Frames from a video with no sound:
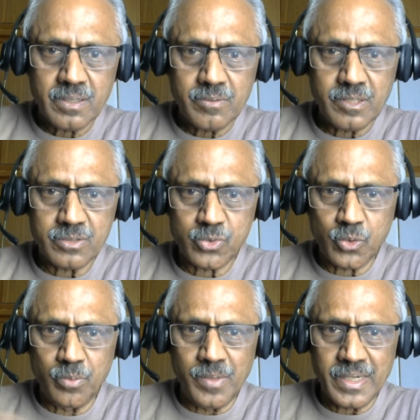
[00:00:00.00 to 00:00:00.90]

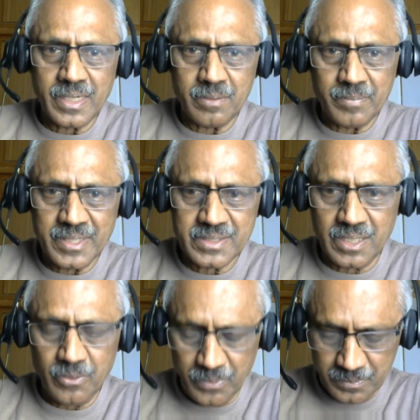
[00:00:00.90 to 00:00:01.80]
Sukumar and
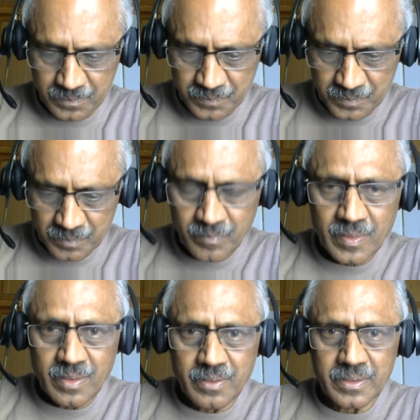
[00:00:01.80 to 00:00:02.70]
myself.
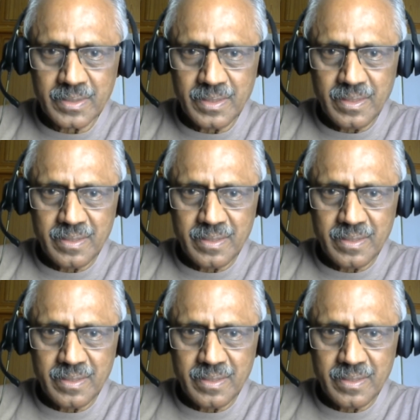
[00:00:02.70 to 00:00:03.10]
Okay,